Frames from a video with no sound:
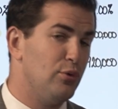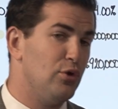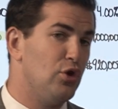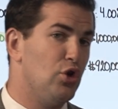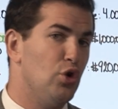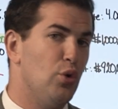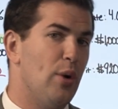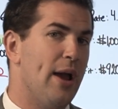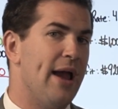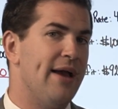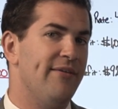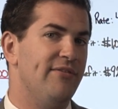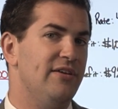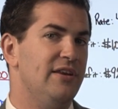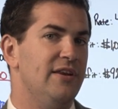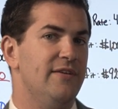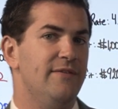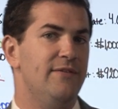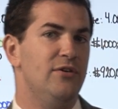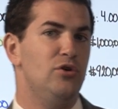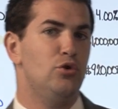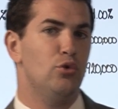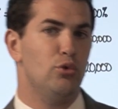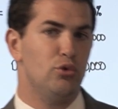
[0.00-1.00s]
we do have
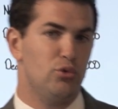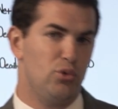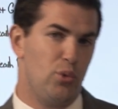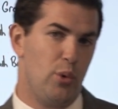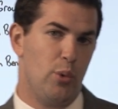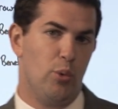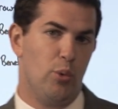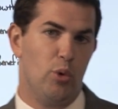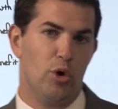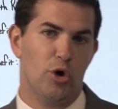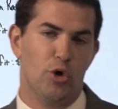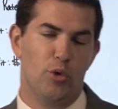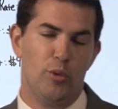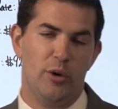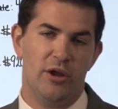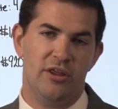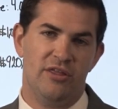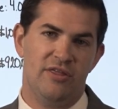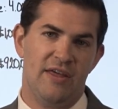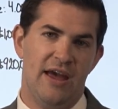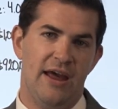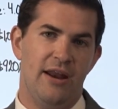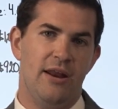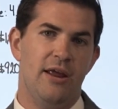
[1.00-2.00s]
individuals we work
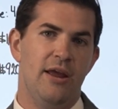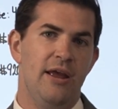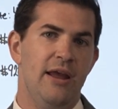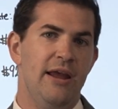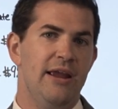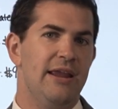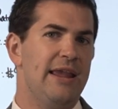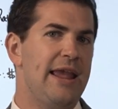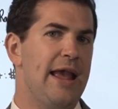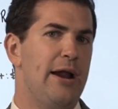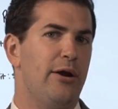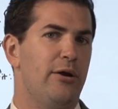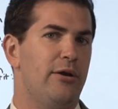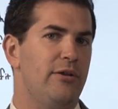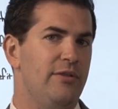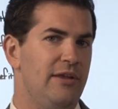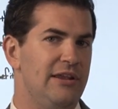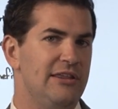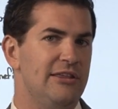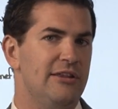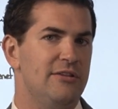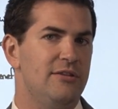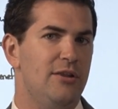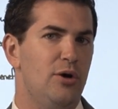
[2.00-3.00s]
with that
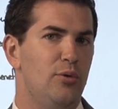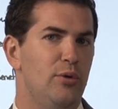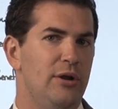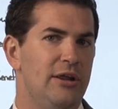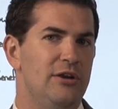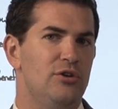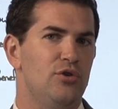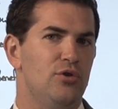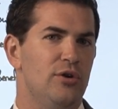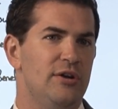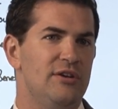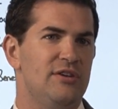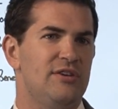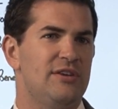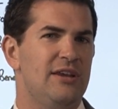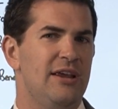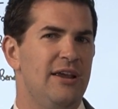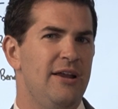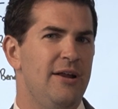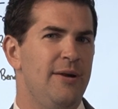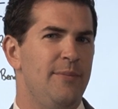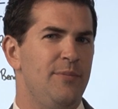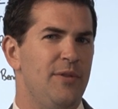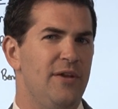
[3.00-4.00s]
calculate the loan interest.
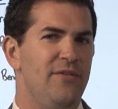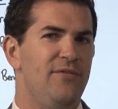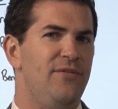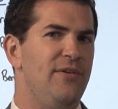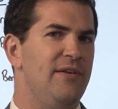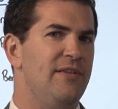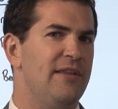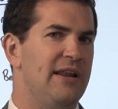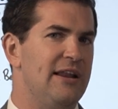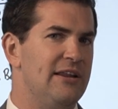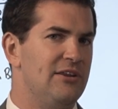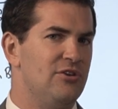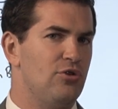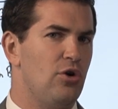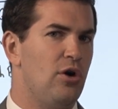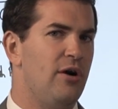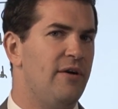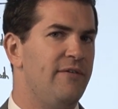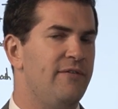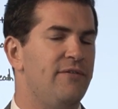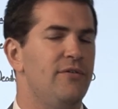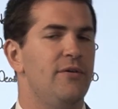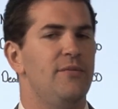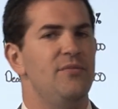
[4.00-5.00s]
They feel that it's
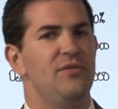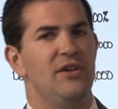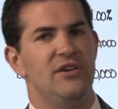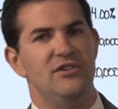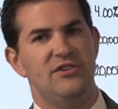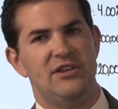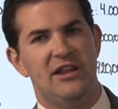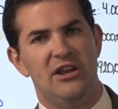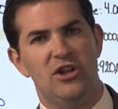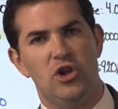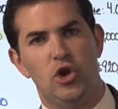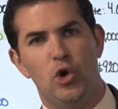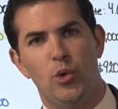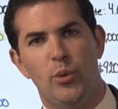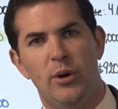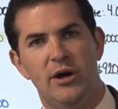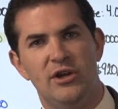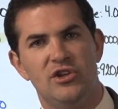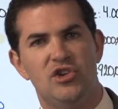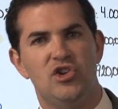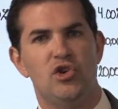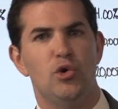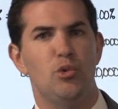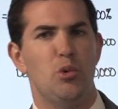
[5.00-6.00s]
off, they send it to
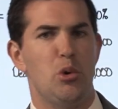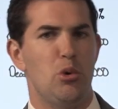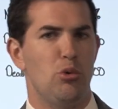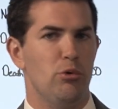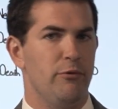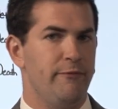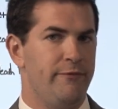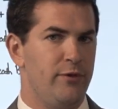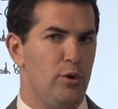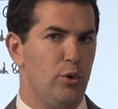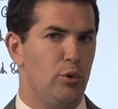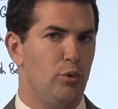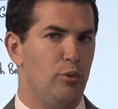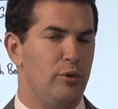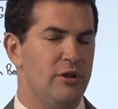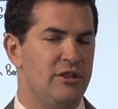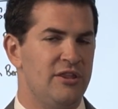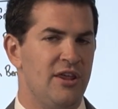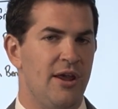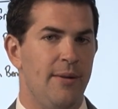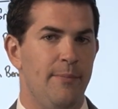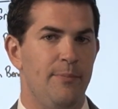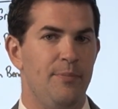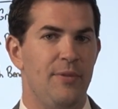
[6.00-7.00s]
us, we review it with
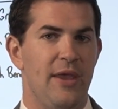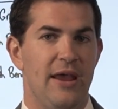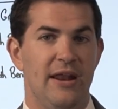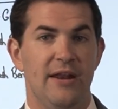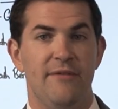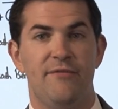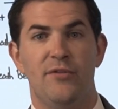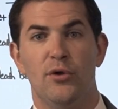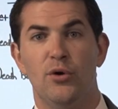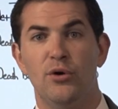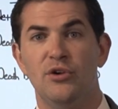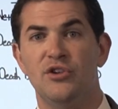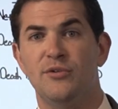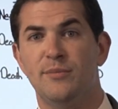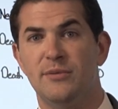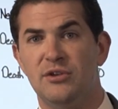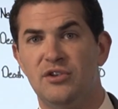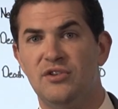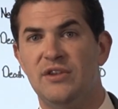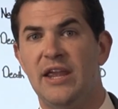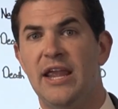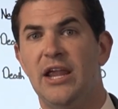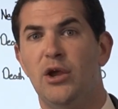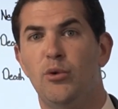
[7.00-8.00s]
them, and if there is a
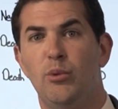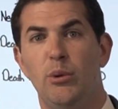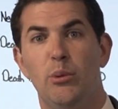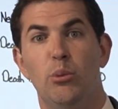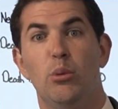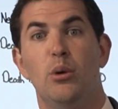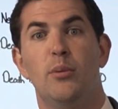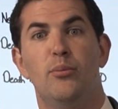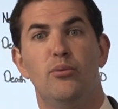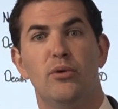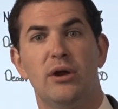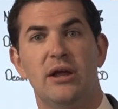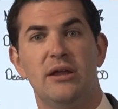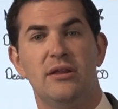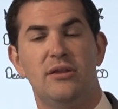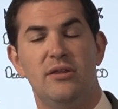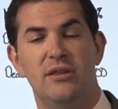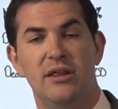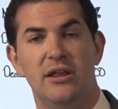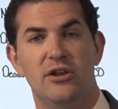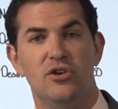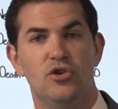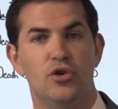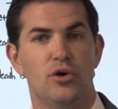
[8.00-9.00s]
mistake, we will bring it to
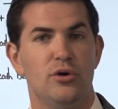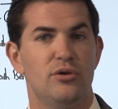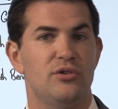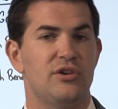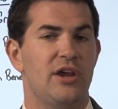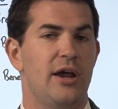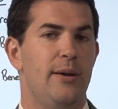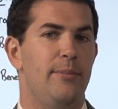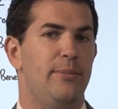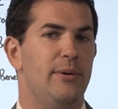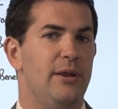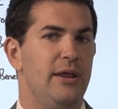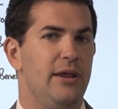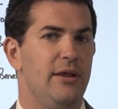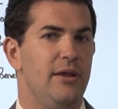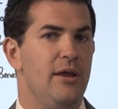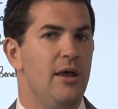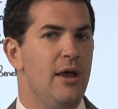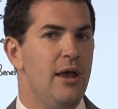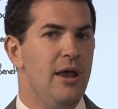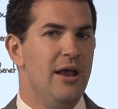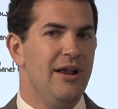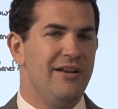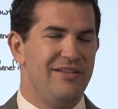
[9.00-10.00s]
the insurance company.
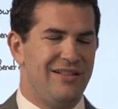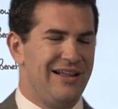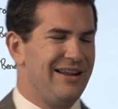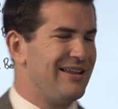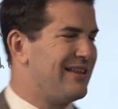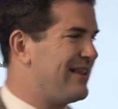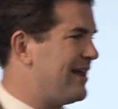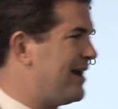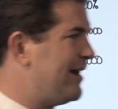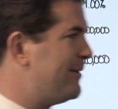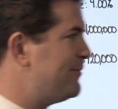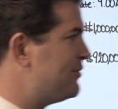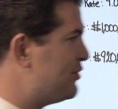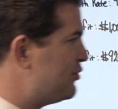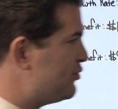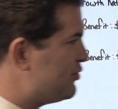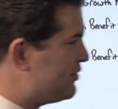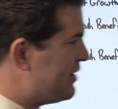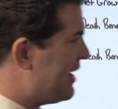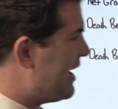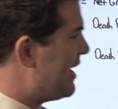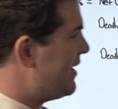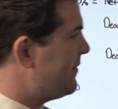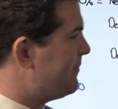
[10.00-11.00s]
A lot of times there's
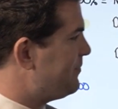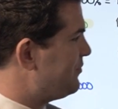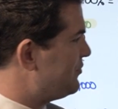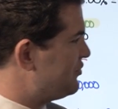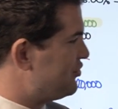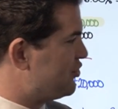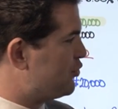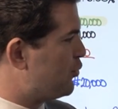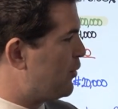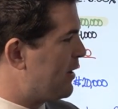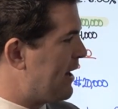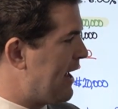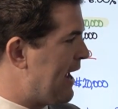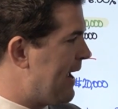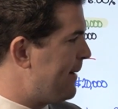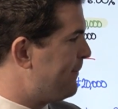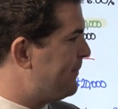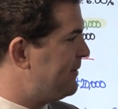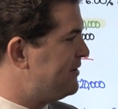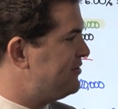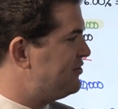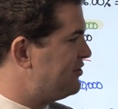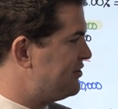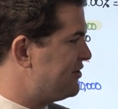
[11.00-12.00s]
not. Just what
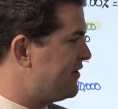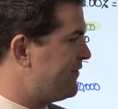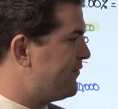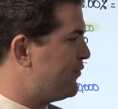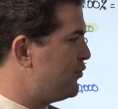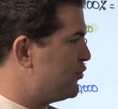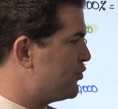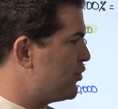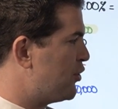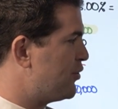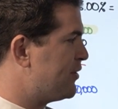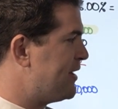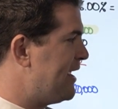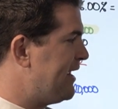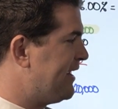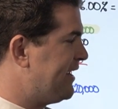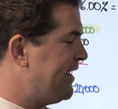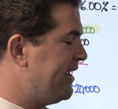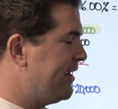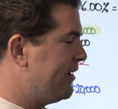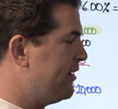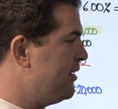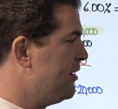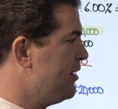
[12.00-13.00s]
happens is if you start
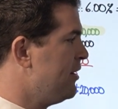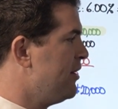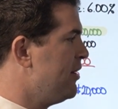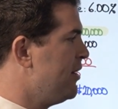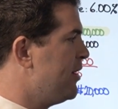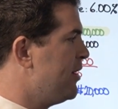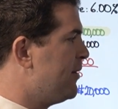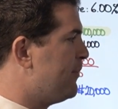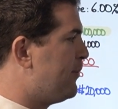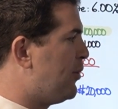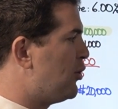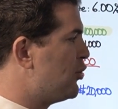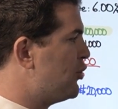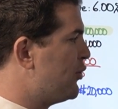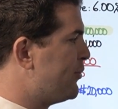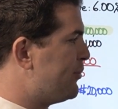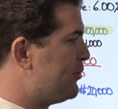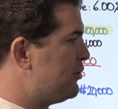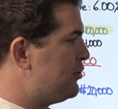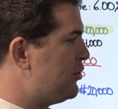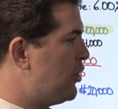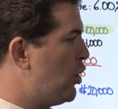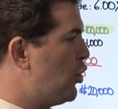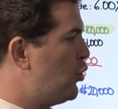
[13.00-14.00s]
taking
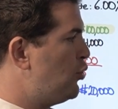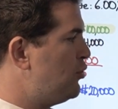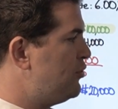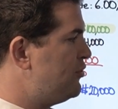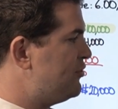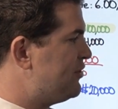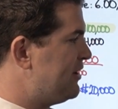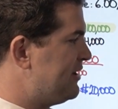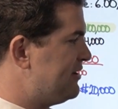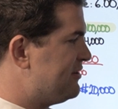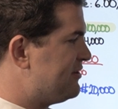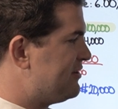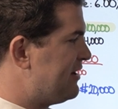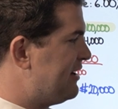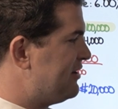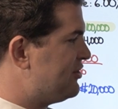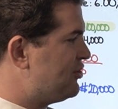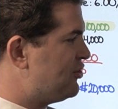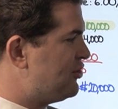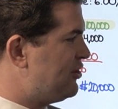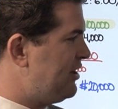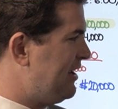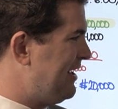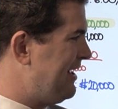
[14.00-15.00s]
multiple loans and
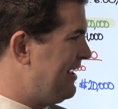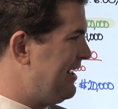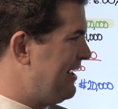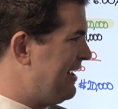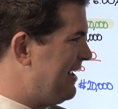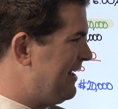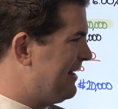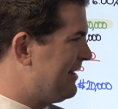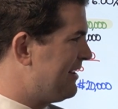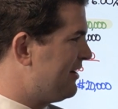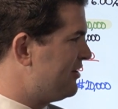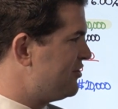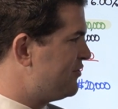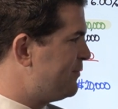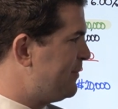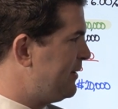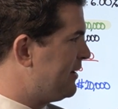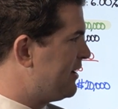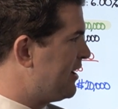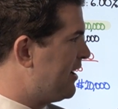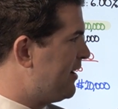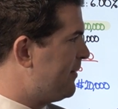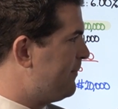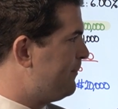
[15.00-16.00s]
such, it, it does
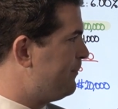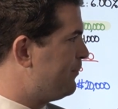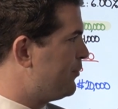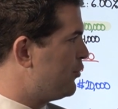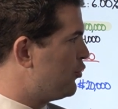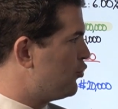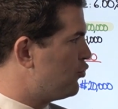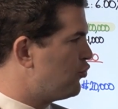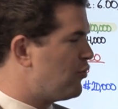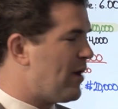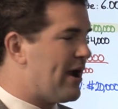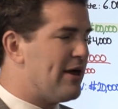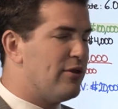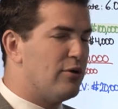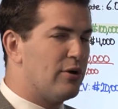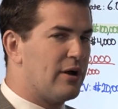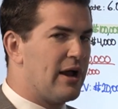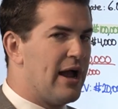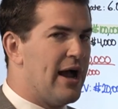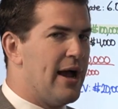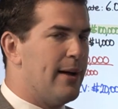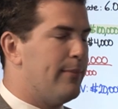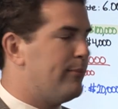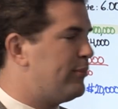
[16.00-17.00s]
become rather
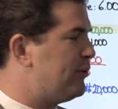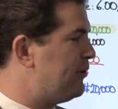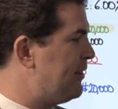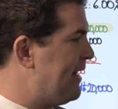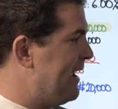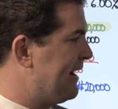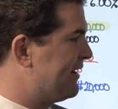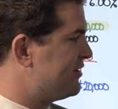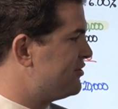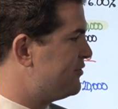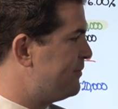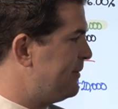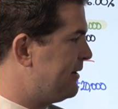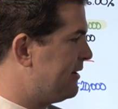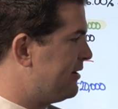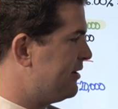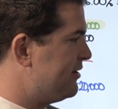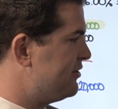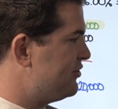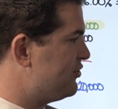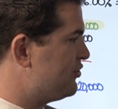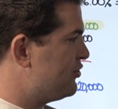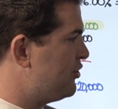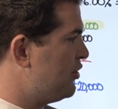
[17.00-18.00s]
complex
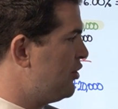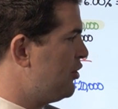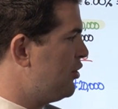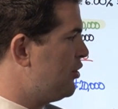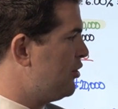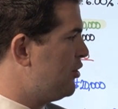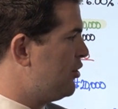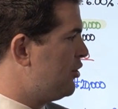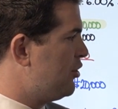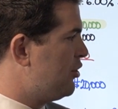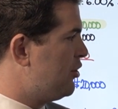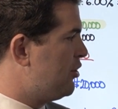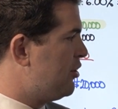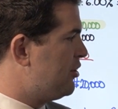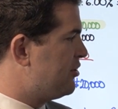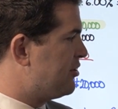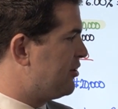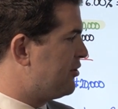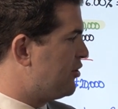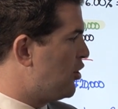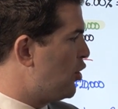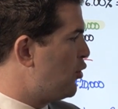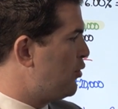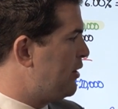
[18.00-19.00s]
because
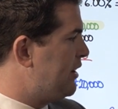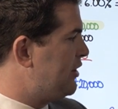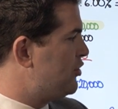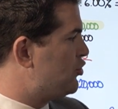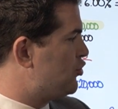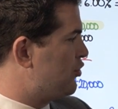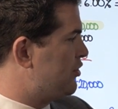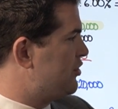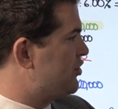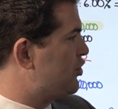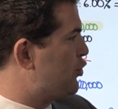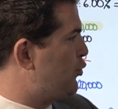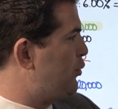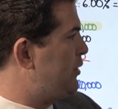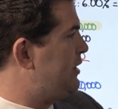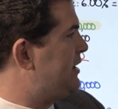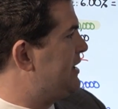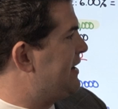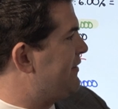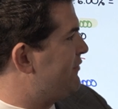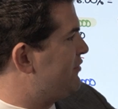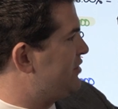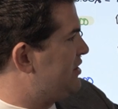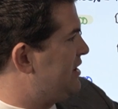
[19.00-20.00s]
the loan interest, we
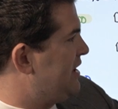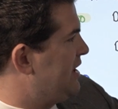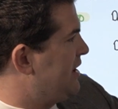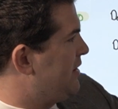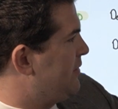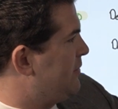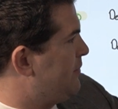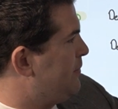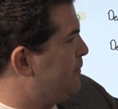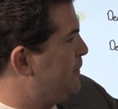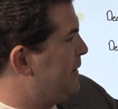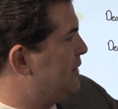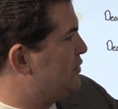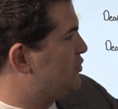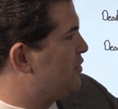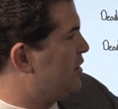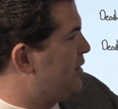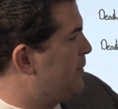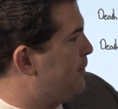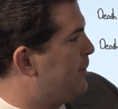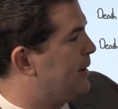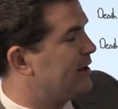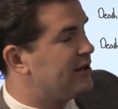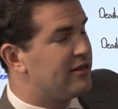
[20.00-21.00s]
did everything based on
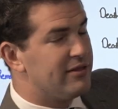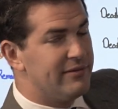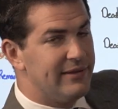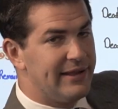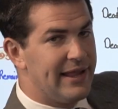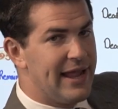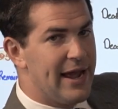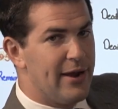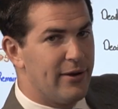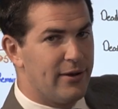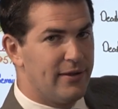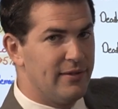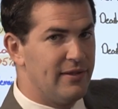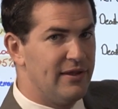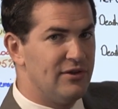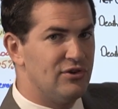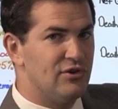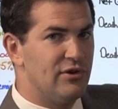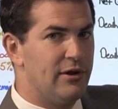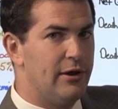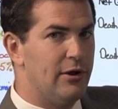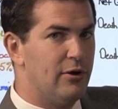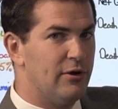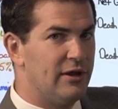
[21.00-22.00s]
a monthly
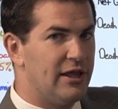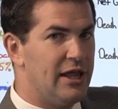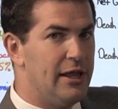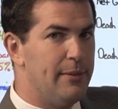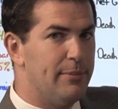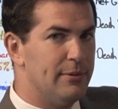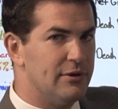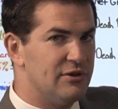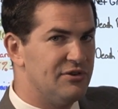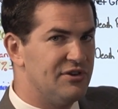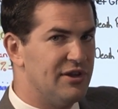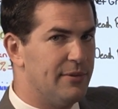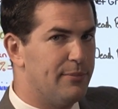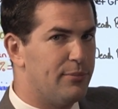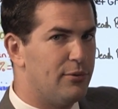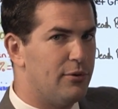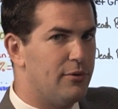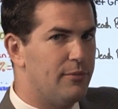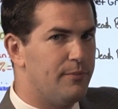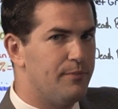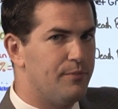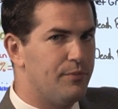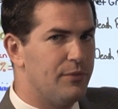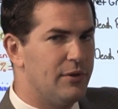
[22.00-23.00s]
calculation here to keep it
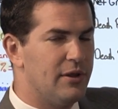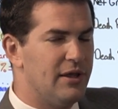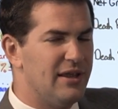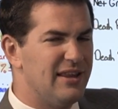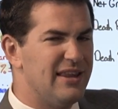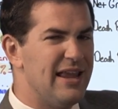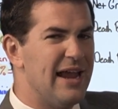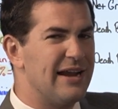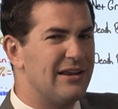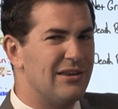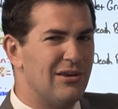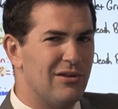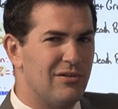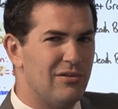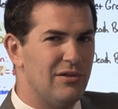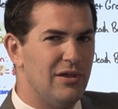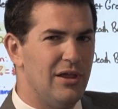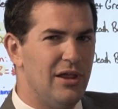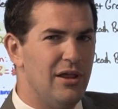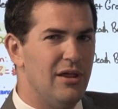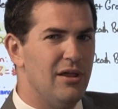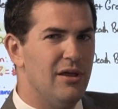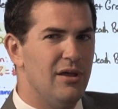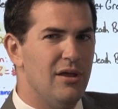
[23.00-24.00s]
simple.
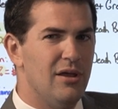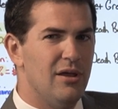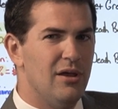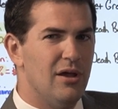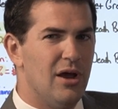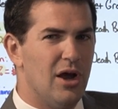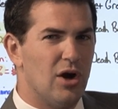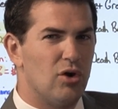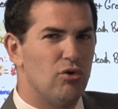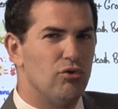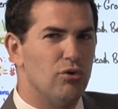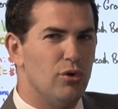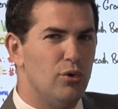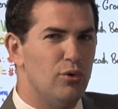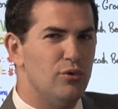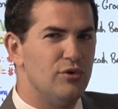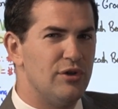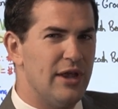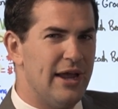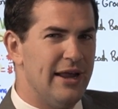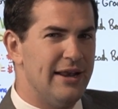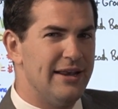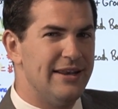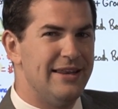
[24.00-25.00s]
Technically, accrues
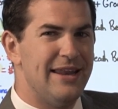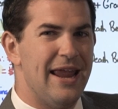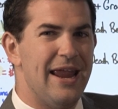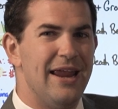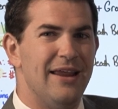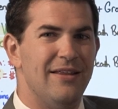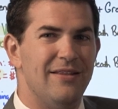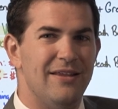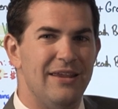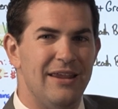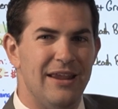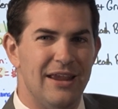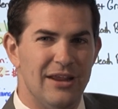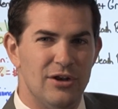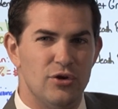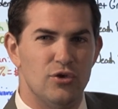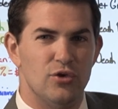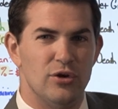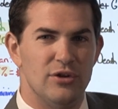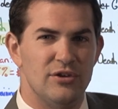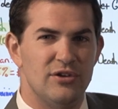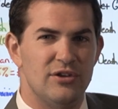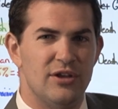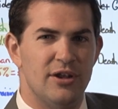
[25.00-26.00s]
at daily
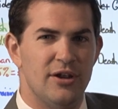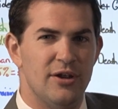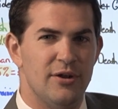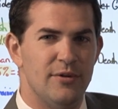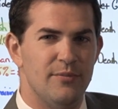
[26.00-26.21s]
interest.